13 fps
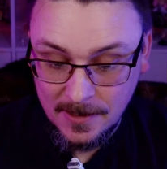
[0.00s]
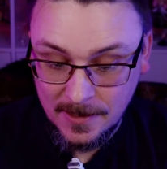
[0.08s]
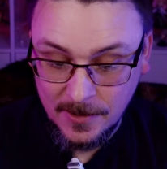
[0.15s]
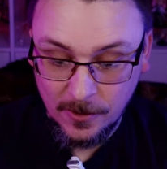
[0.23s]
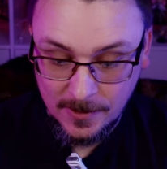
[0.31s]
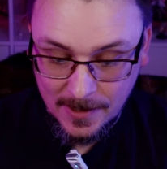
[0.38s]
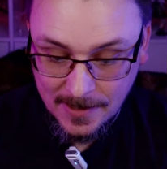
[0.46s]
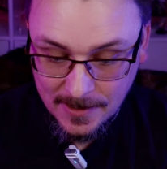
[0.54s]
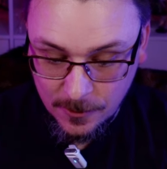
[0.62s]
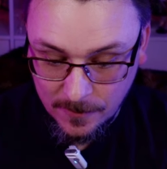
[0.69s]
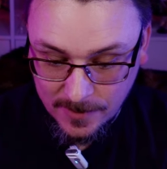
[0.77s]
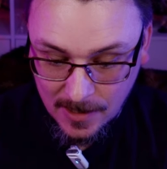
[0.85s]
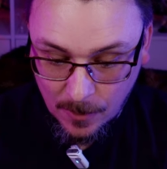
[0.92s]
and you've got the air
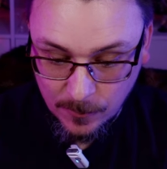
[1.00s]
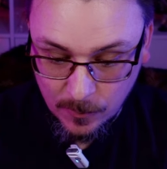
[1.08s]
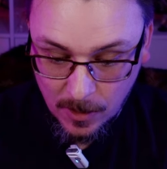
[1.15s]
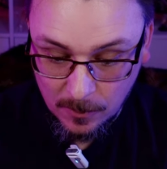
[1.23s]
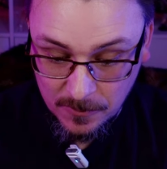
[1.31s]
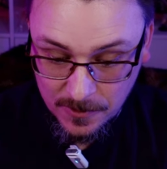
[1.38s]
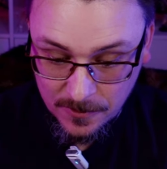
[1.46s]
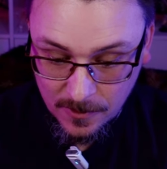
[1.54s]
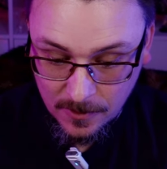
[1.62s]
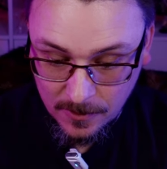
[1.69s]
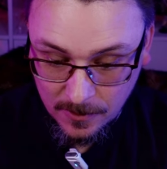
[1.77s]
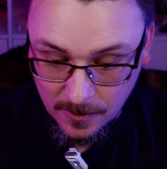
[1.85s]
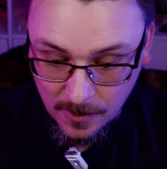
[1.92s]
servers now as well, which
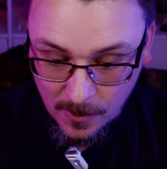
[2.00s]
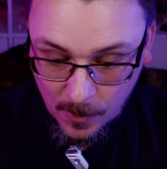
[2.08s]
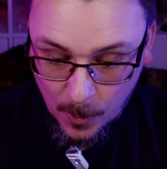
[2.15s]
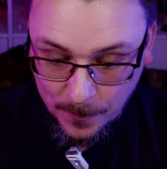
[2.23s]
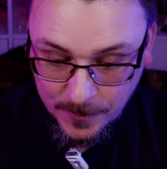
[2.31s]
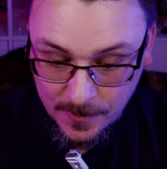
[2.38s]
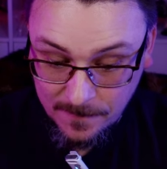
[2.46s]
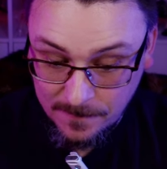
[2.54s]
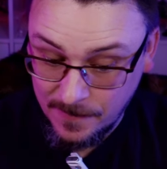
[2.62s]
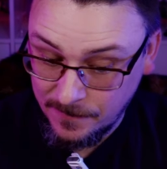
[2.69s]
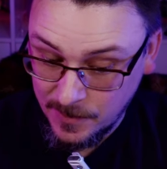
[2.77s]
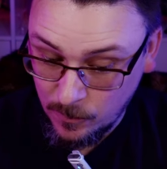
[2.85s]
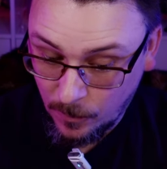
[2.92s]
are up to
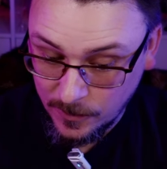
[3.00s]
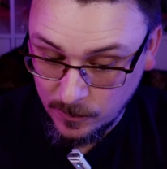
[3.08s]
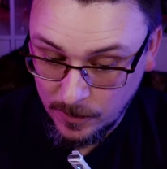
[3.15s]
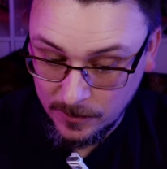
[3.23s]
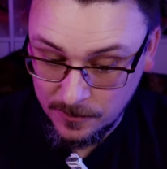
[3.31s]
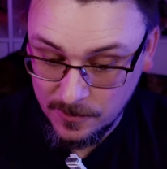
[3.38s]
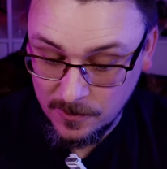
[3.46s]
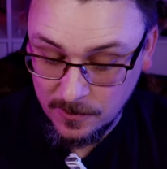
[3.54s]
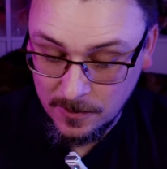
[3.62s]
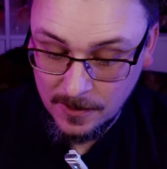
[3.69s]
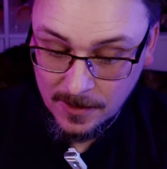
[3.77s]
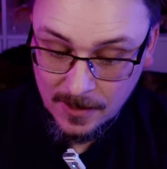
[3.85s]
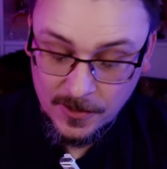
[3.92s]
51 as well, so
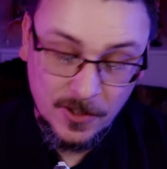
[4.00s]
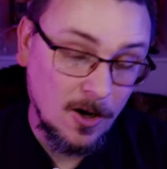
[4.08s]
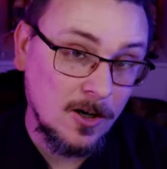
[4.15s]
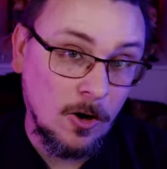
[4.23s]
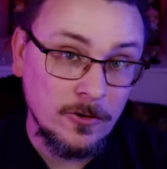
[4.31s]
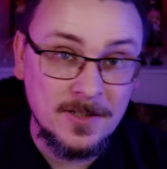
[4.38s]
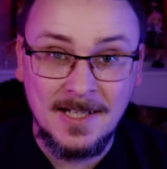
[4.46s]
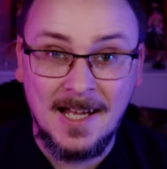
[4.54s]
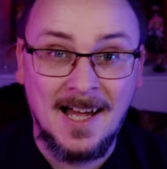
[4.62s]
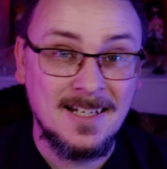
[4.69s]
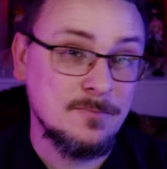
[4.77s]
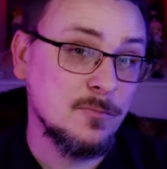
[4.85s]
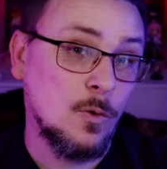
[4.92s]
they are constantly
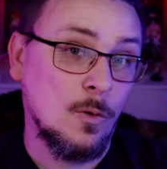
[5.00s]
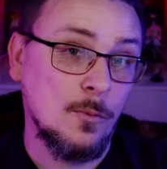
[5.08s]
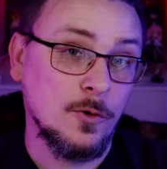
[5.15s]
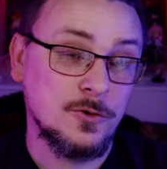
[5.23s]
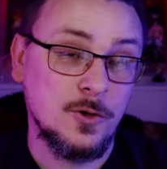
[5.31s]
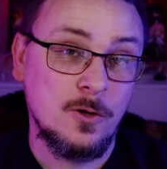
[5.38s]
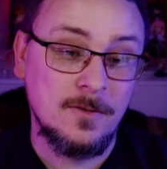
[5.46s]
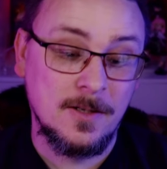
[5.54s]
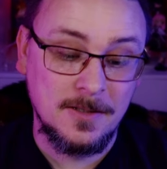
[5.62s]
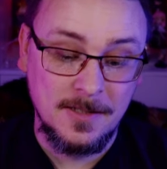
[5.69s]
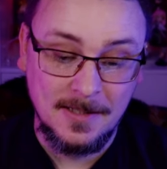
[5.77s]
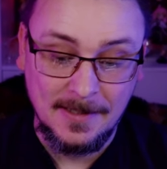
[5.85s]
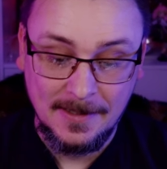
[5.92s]
adding more and more servers.